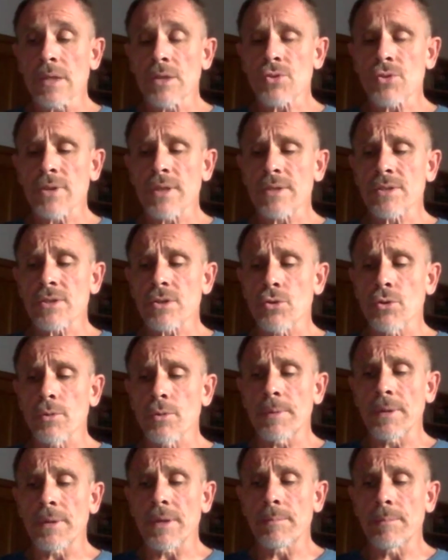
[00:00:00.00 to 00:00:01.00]
So that's going
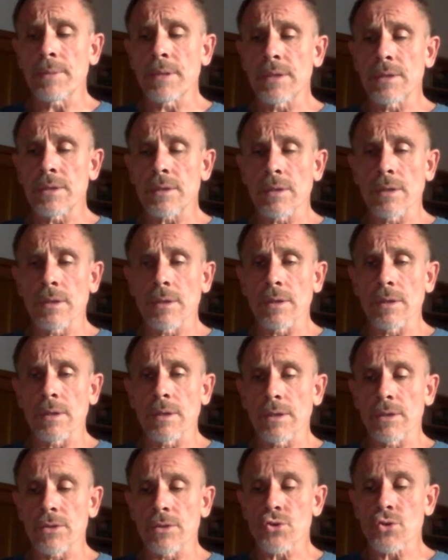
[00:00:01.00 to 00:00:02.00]
to be
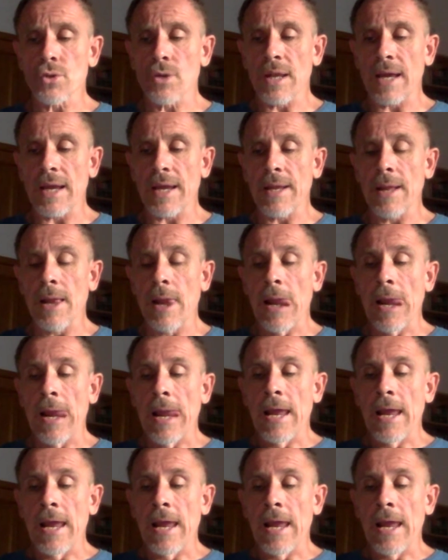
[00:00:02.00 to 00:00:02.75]
mid-July.